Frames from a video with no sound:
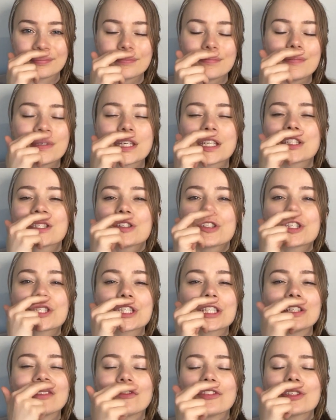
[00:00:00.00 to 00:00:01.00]
because they're just
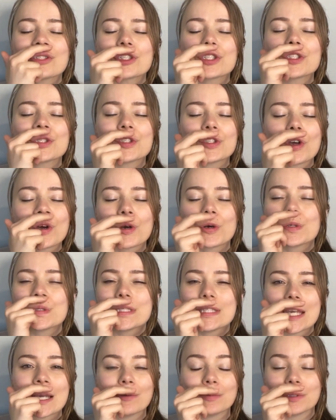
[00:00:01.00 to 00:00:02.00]
gonna feel so
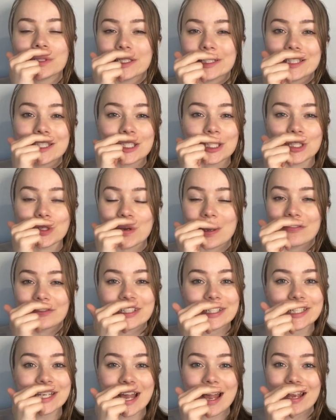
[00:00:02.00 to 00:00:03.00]
damn good to do every
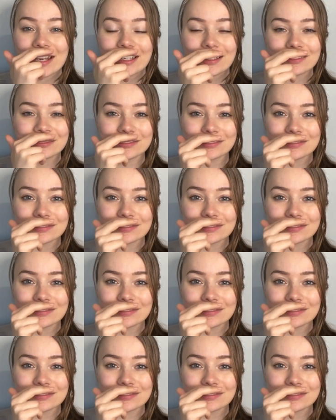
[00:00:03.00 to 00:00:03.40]
day.